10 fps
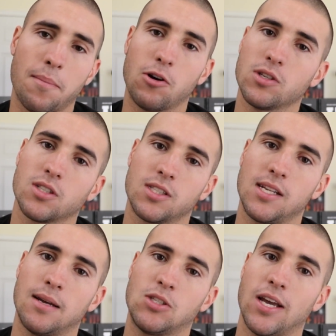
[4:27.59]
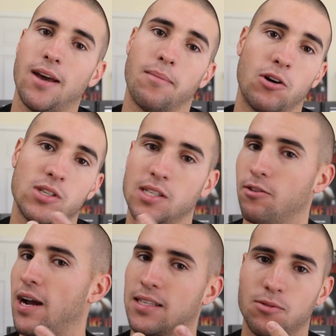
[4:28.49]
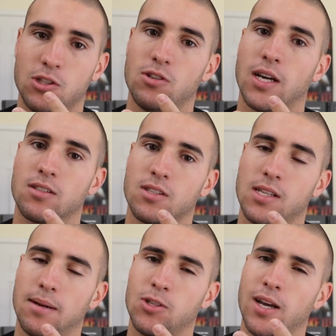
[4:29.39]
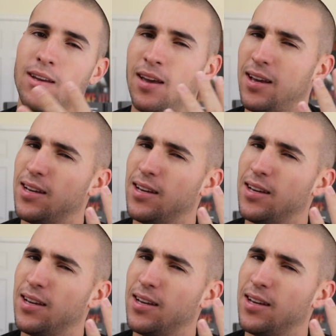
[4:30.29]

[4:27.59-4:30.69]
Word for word: I'm always on Snapchat. I'm always interacting with you guys on Snapchat.